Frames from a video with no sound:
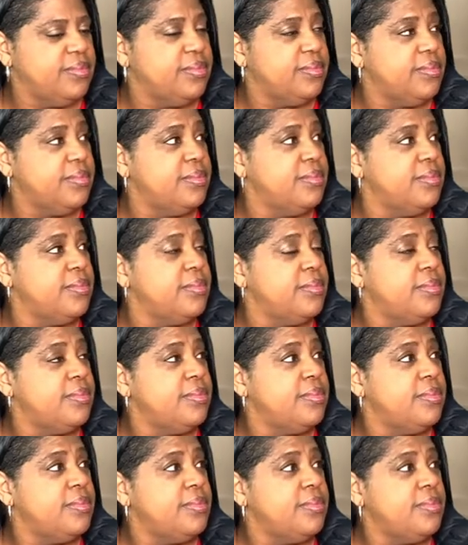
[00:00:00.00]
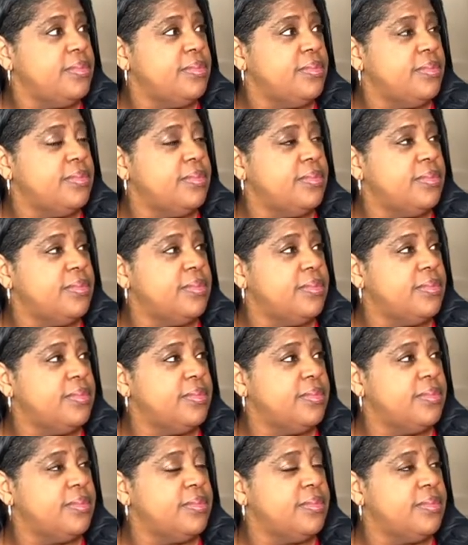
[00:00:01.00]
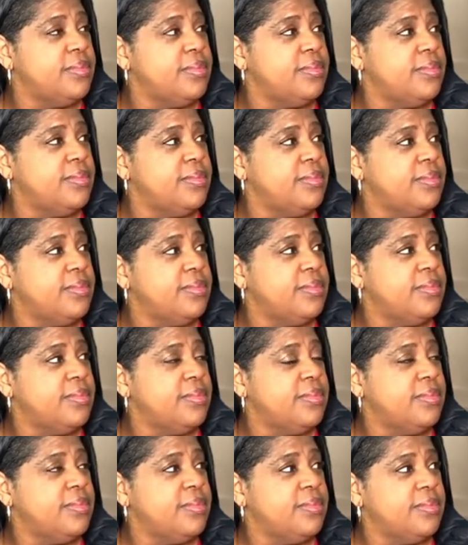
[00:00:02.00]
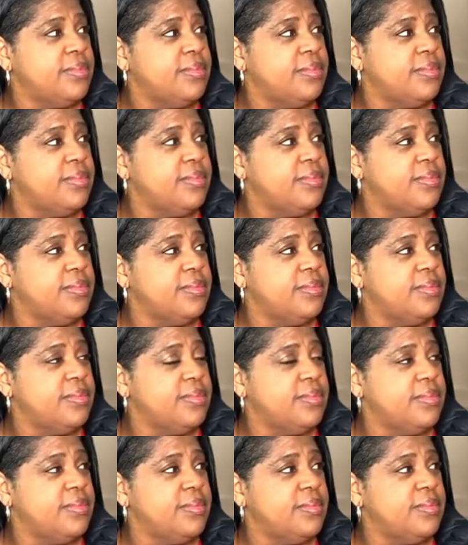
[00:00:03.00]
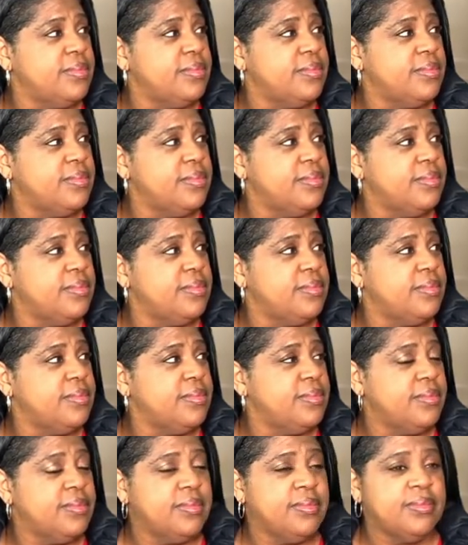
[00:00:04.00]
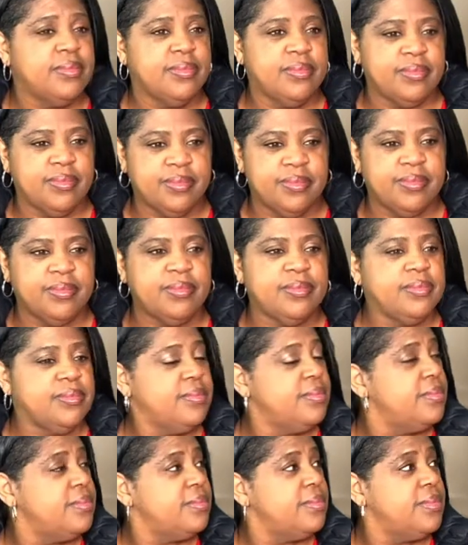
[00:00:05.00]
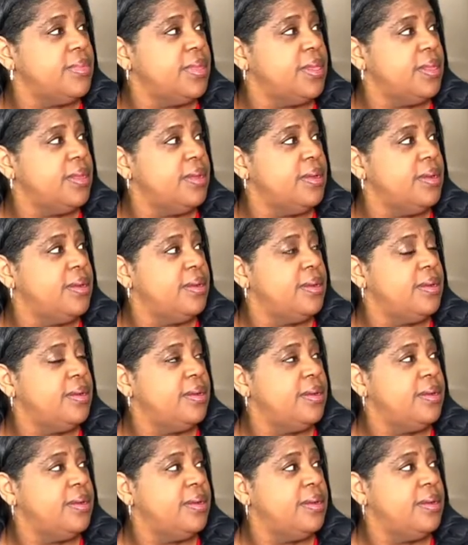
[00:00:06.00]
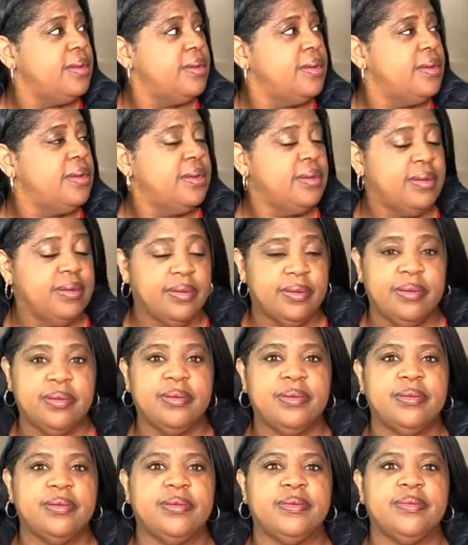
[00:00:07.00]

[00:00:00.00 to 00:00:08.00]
(not speaking)